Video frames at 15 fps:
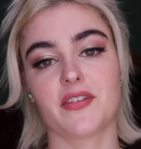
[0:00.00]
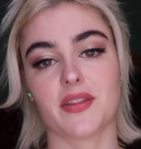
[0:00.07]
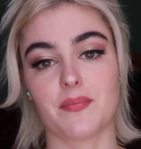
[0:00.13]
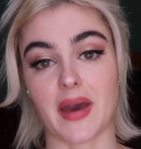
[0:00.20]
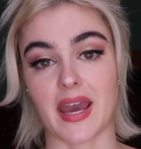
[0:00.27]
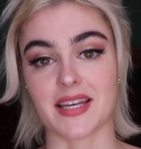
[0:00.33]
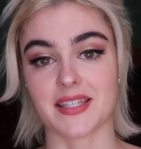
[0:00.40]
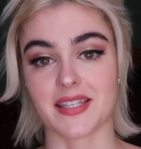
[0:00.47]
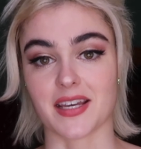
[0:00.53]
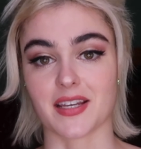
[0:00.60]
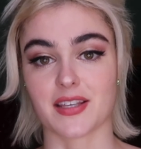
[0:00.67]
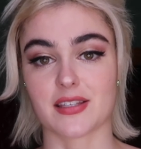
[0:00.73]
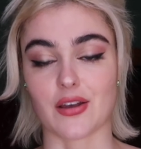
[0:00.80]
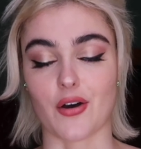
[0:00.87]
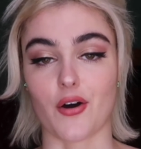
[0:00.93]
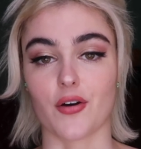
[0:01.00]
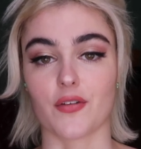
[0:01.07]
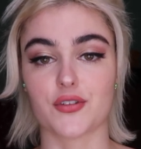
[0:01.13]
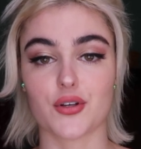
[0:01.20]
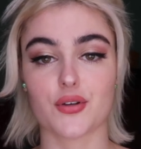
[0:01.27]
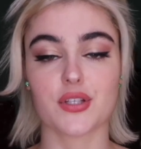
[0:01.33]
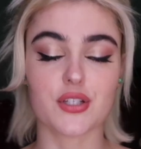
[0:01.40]
for the basics
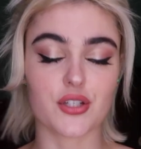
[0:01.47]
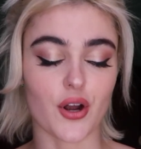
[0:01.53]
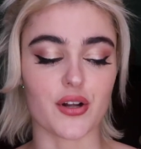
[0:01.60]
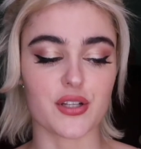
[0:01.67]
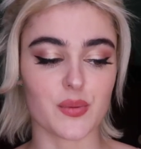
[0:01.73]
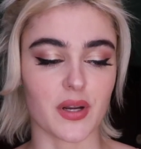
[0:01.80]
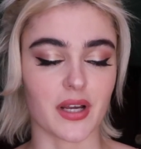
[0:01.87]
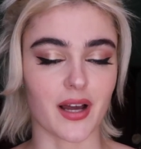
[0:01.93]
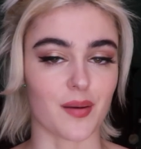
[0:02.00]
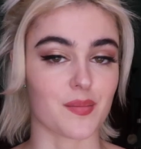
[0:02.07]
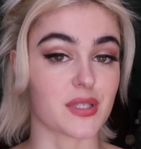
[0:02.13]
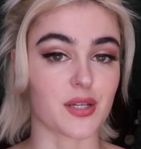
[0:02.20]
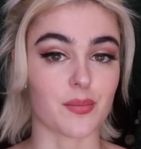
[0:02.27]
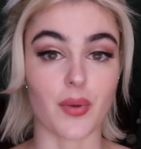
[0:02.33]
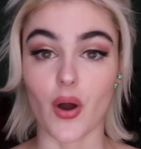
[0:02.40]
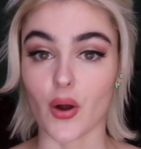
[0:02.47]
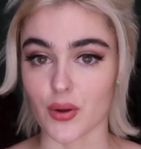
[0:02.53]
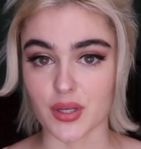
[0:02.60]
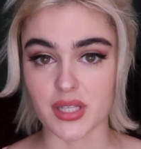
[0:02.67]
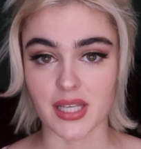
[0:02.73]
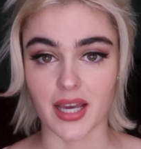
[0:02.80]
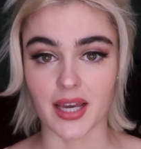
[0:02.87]
of do's and don'ts when it comes to
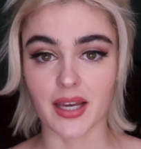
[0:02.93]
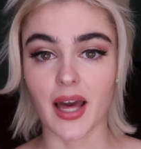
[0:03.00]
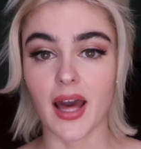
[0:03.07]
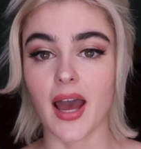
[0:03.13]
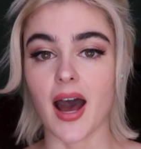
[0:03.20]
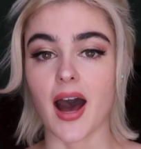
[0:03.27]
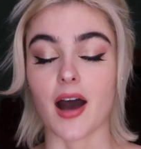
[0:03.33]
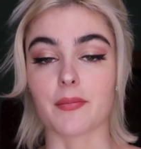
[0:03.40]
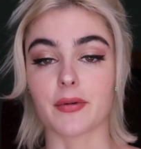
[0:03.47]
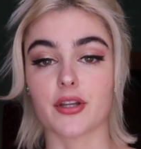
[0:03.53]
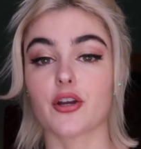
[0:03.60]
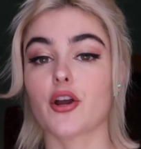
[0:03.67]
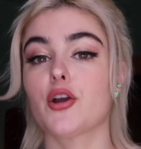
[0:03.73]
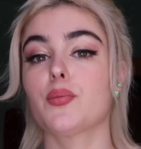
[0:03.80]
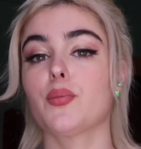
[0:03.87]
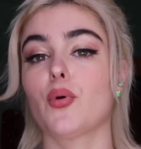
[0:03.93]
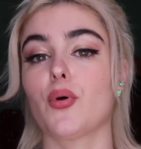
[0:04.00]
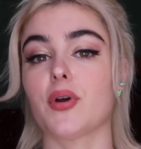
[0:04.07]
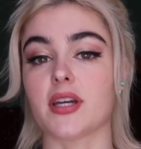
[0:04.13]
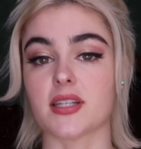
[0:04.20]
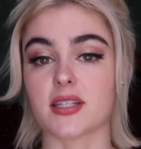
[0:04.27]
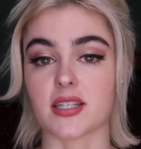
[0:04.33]
posing. I'm going to go
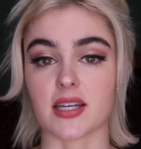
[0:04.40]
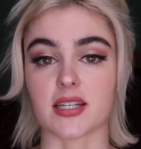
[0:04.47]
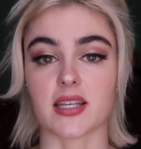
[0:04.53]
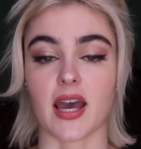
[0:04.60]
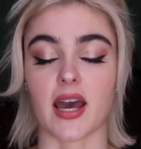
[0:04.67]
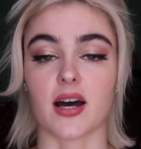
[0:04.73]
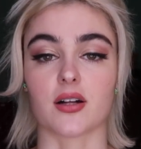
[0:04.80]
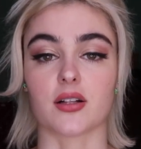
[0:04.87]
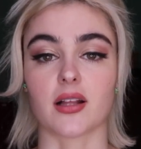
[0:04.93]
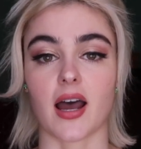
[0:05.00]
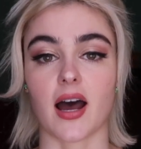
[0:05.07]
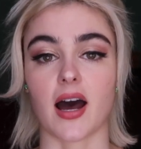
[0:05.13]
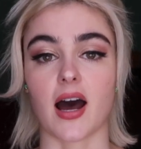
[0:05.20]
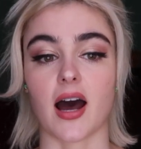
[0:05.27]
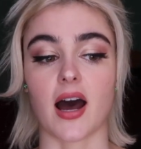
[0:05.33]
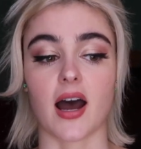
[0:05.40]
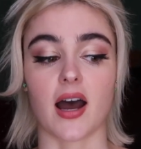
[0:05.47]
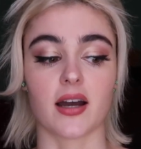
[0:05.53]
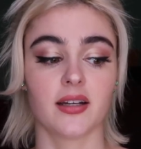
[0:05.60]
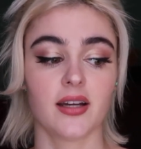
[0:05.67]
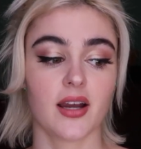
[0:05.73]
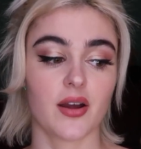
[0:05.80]
more in detail
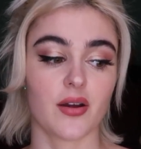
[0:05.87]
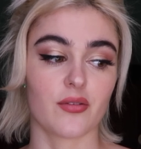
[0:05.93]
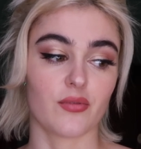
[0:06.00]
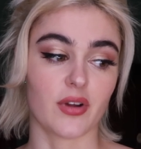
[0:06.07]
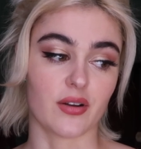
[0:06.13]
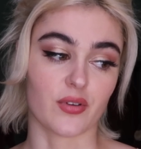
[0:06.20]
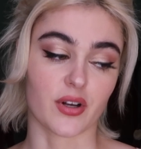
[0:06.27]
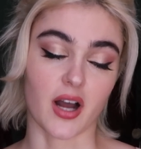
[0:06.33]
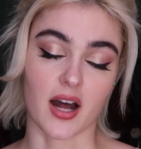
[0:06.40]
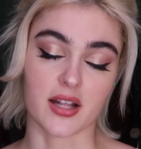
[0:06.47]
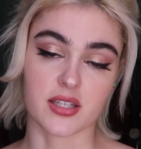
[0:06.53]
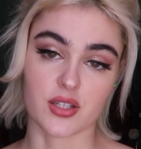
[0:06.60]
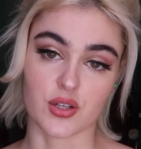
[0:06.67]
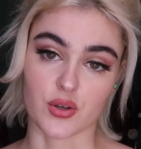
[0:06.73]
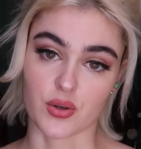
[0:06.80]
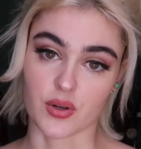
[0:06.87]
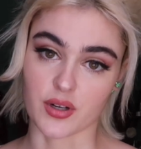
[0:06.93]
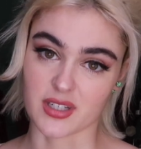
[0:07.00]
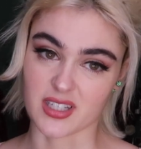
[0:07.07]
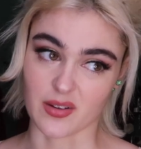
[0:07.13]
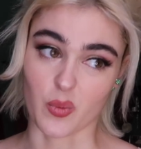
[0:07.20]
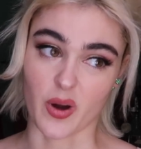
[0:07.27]
in regards
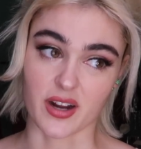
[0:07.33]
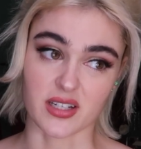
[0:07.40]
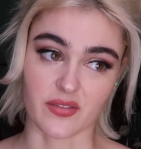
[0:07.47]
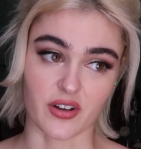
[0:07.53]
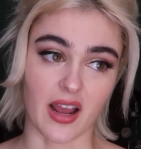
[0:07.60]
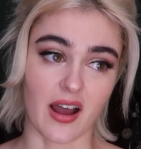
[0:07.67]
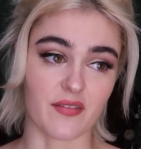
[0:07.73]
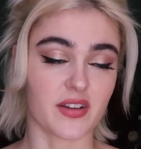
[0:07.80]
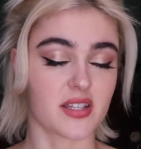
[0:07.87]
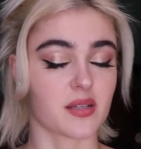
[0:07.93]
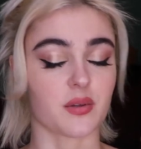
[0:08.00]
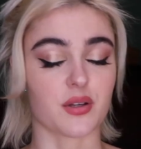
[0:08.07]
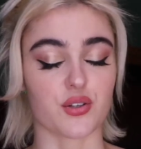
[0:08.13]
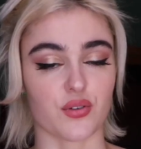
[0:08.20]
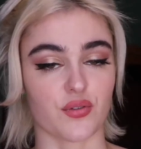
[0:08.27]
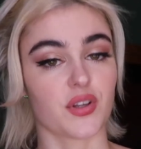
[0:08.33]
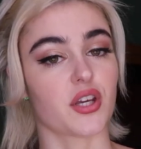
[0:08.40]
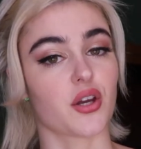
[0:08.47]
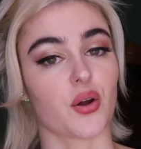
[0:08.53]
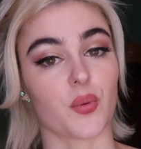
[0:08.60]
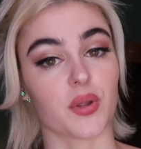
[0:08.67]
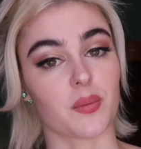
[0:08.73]
to wearing different outfits. I'm going to do a
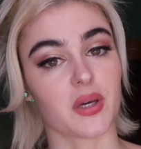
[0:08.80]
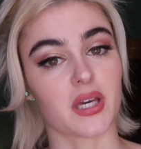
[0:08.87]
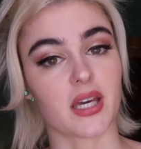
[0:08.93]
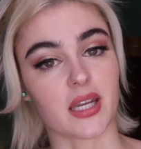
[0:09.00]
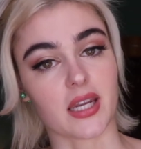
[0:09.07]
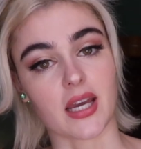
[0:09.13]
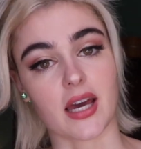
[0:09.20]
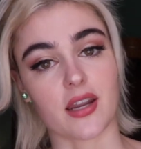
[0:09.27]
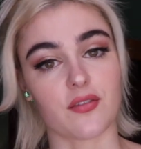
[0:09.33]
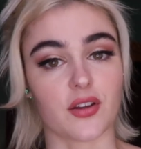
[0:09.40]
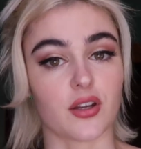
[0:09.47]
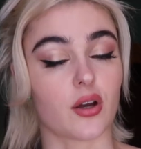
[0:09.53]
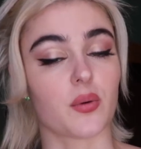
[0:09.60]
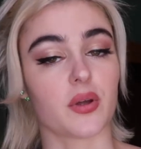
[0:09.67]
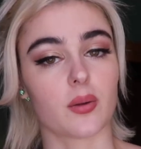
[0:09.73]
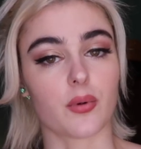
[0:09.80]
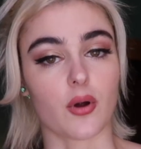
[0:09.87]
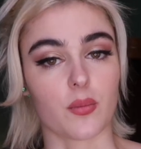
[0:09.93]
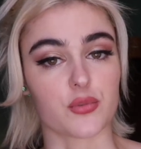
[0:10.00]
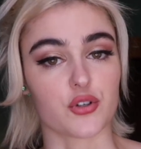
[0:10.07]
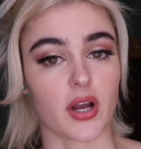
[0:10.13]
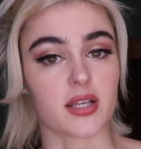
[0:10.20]
video with a bikini and a video with a
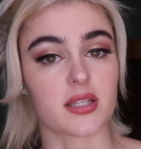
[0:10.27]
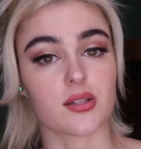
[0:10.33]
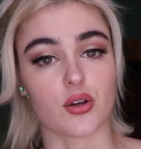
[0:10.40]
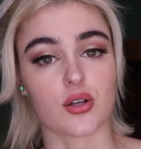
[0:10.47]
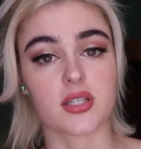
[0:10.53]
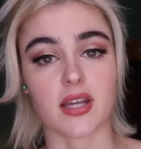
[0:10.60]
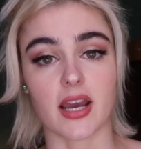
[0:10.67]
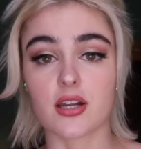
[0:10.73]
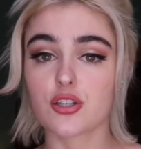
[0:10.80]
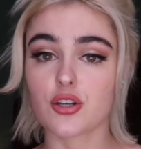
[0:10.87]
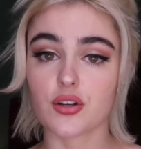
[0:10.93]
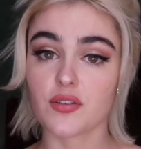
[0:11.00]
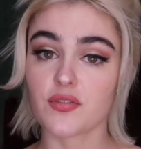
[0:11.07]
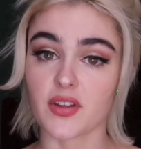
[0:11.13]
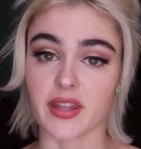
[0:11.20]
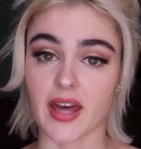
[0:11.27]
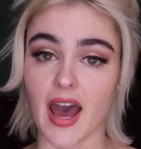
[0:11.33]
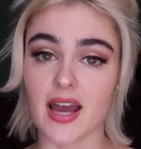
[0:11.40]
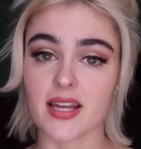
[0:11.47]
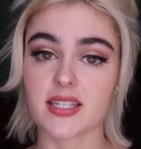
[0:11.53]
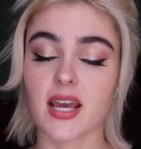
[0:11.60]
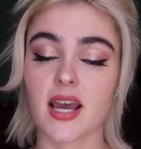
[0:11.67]
prom dress. So stay tuned for
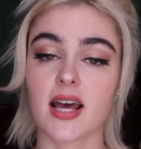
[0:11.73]
that.